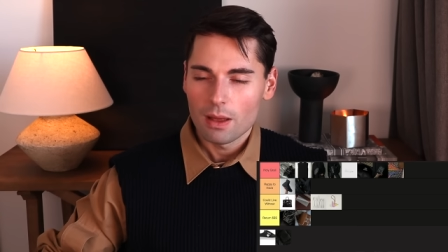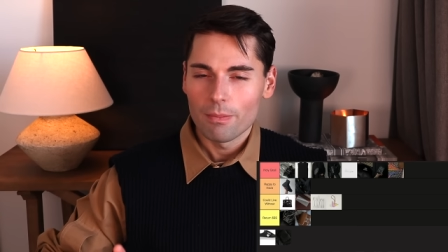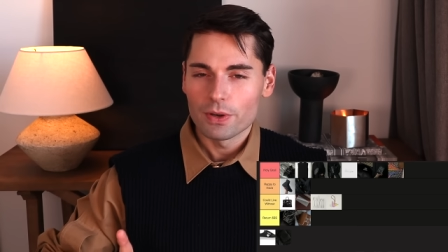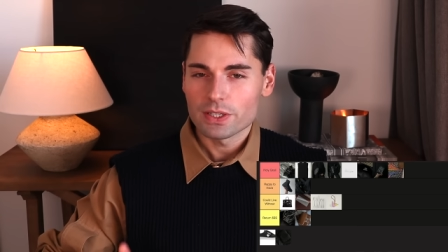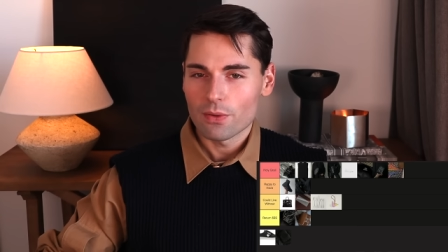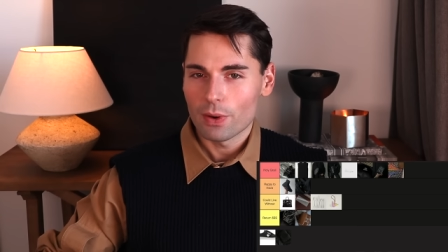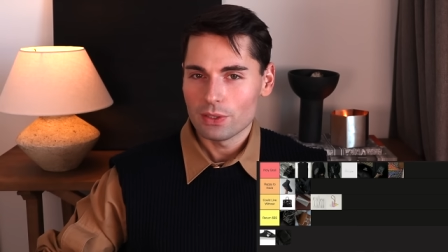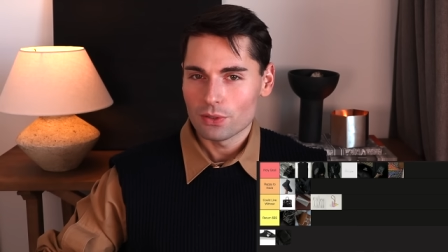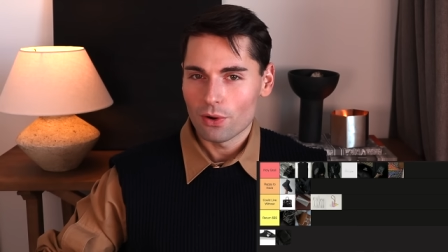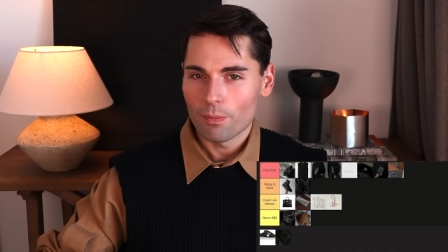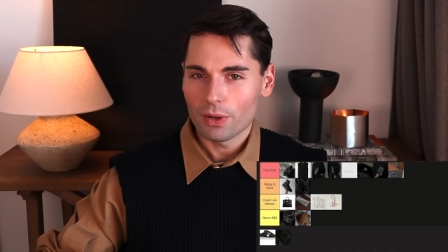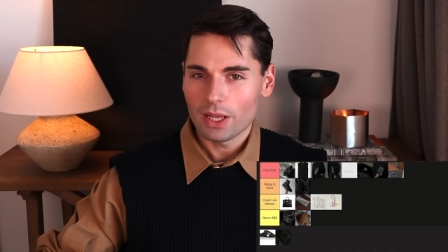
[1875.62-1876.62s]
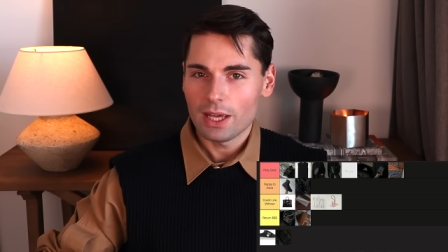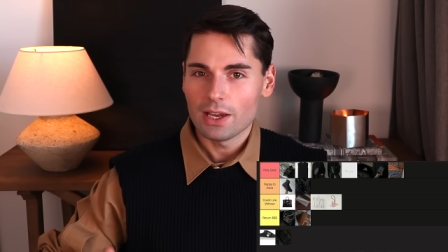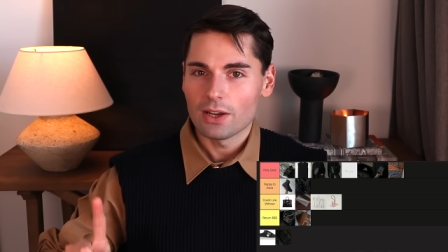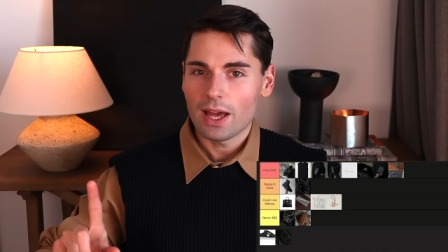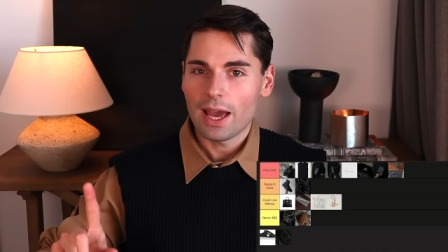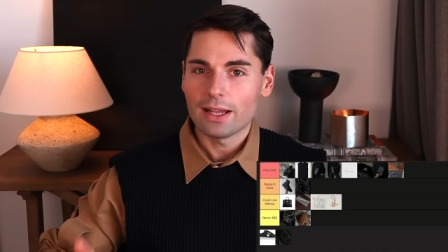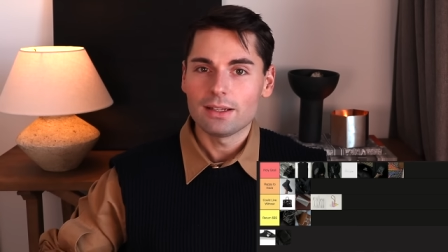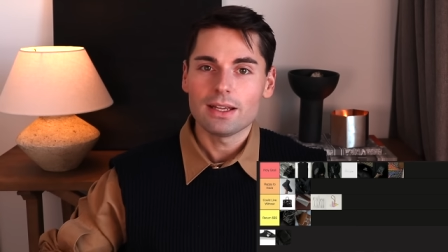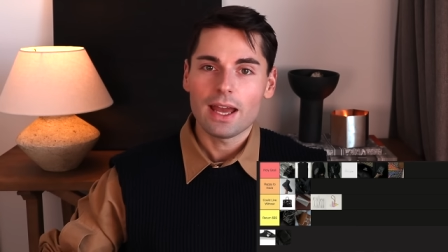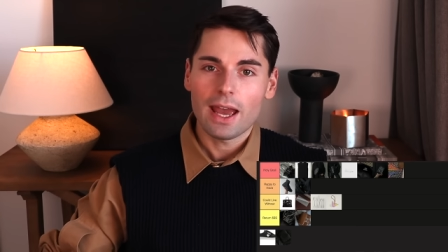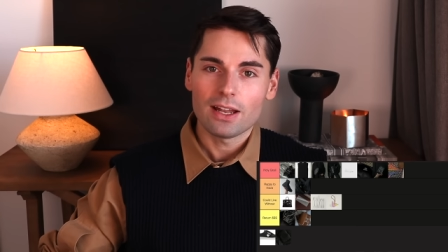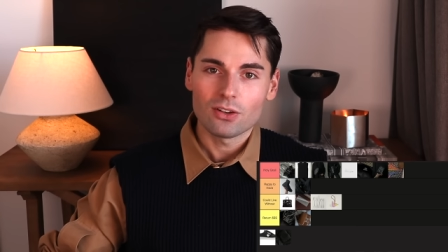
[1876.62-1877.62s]
because I went to Copenhagen at the
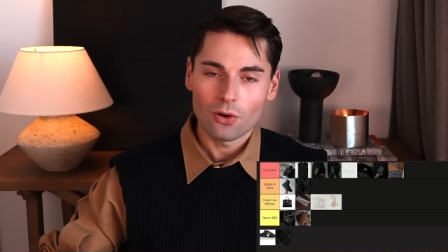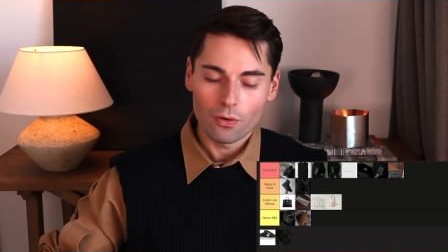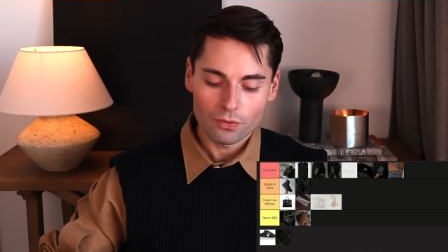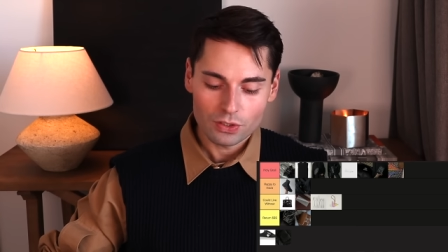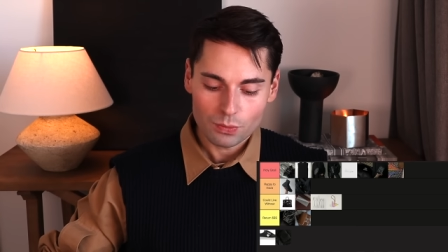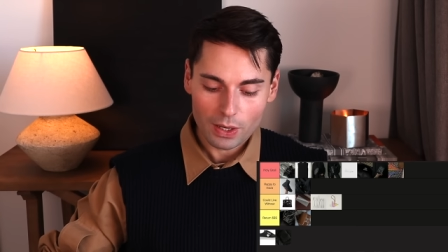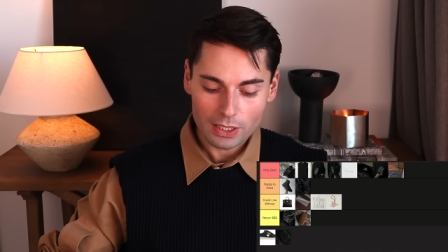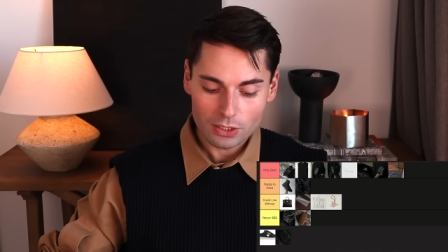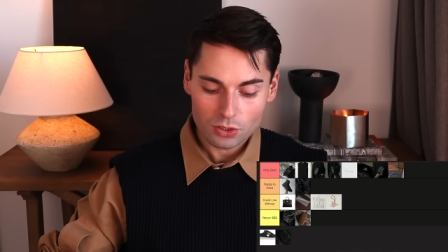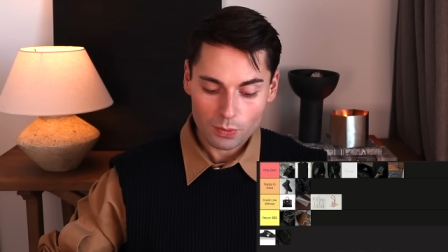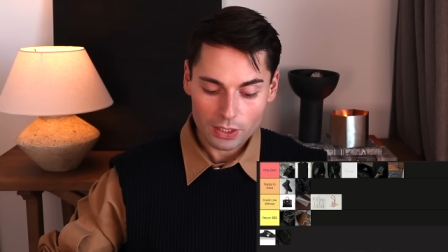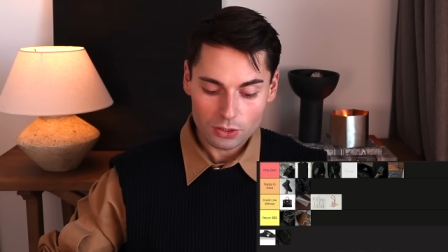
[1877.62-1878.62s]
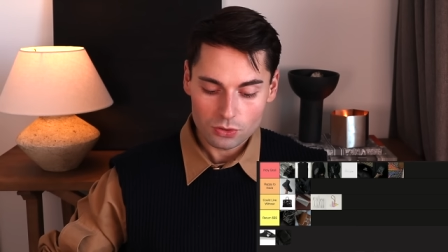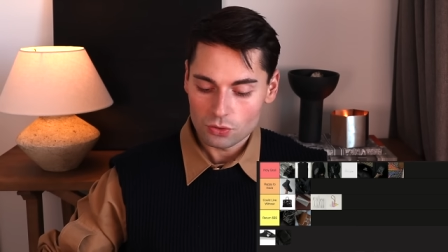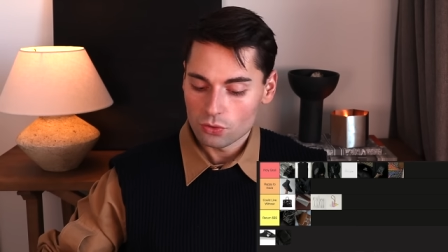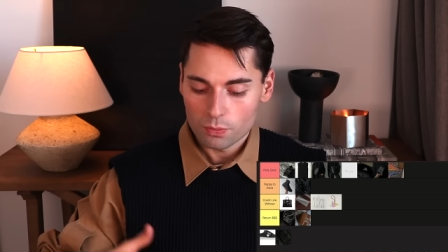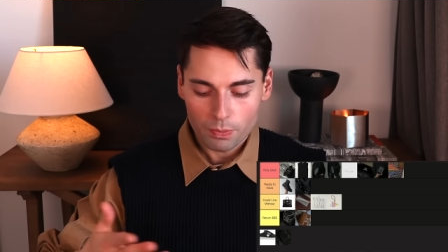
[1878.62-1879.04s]
end of 2022.